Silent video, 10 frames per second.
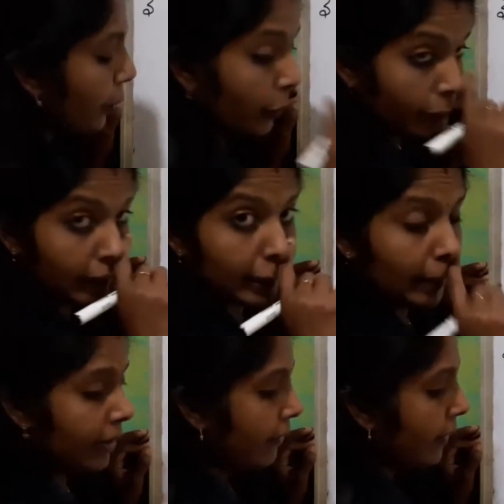will come.
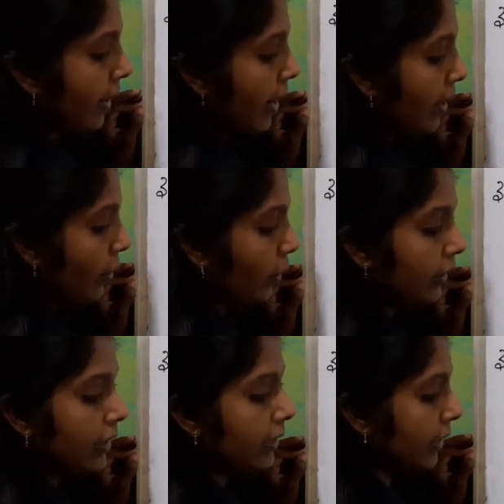If we add all
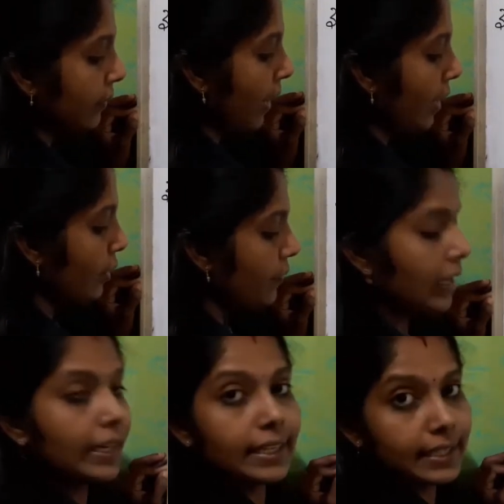these three values, we will
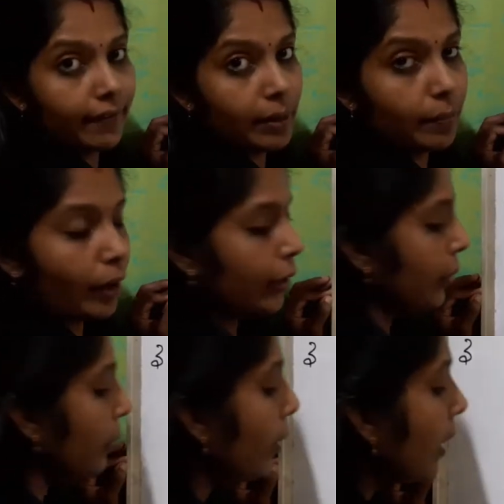get
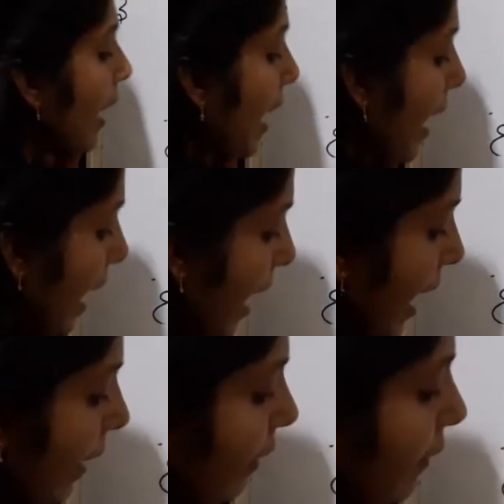7.2.
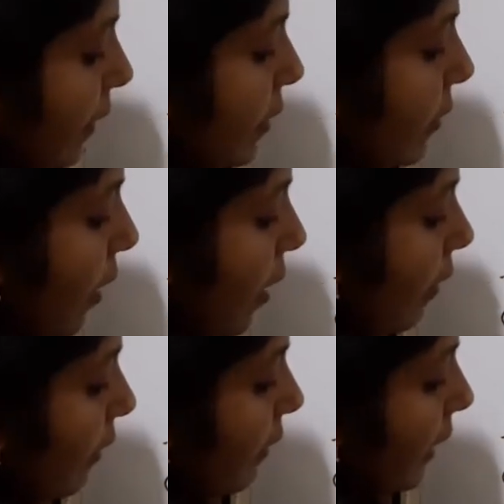And when we solve, we will